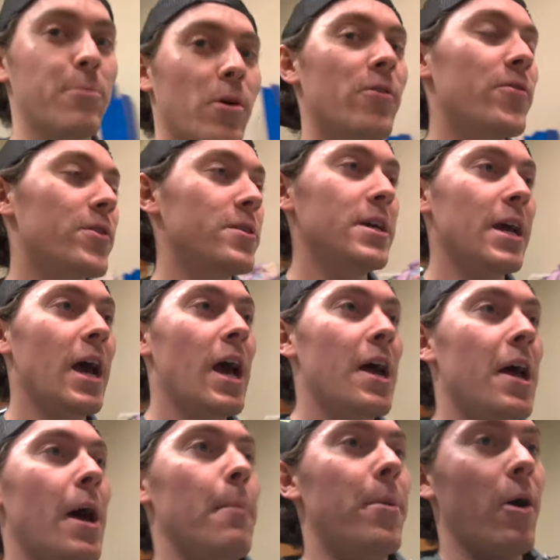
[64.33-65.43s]
perfectly.
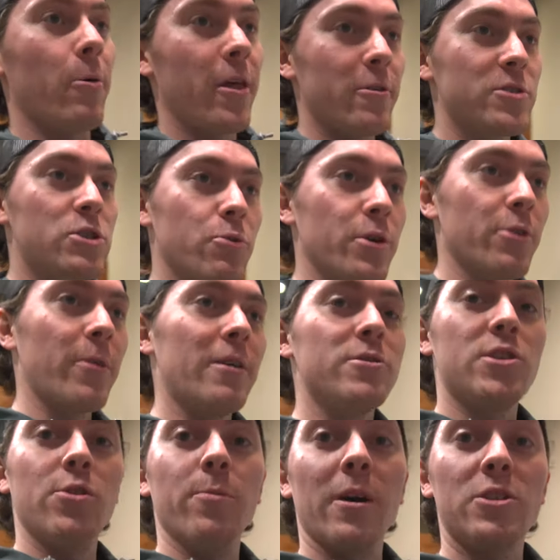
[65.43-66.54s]
But without screwing around
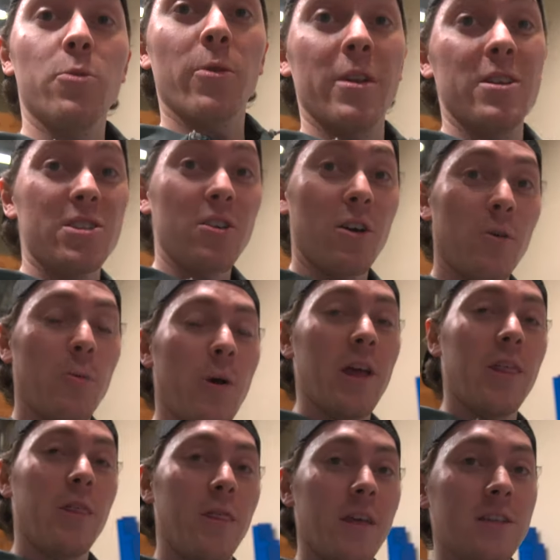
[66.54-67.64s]
too much, we're gonna start
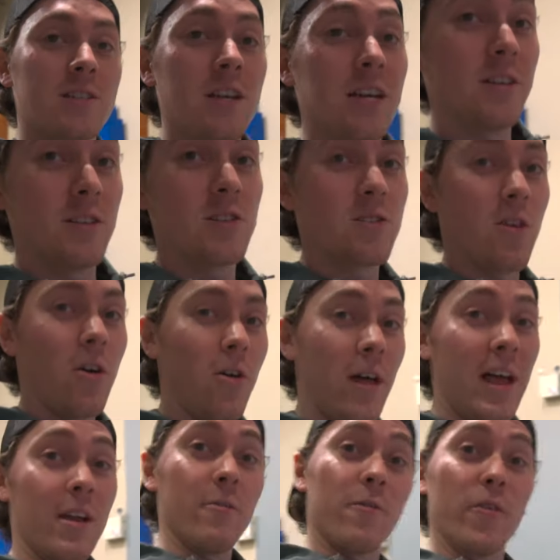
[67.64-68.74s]
with this install.
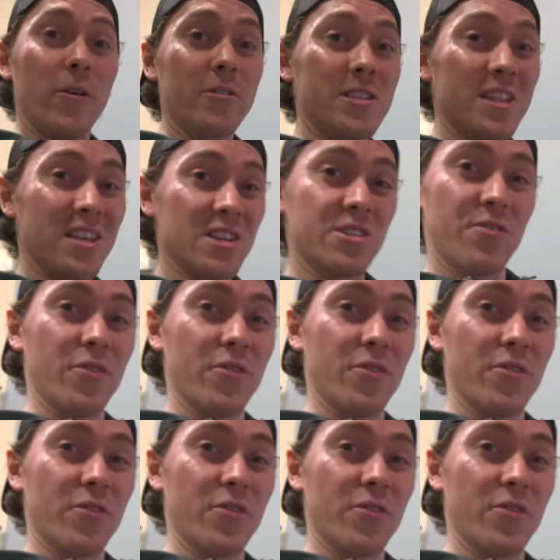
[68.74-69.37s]
And first things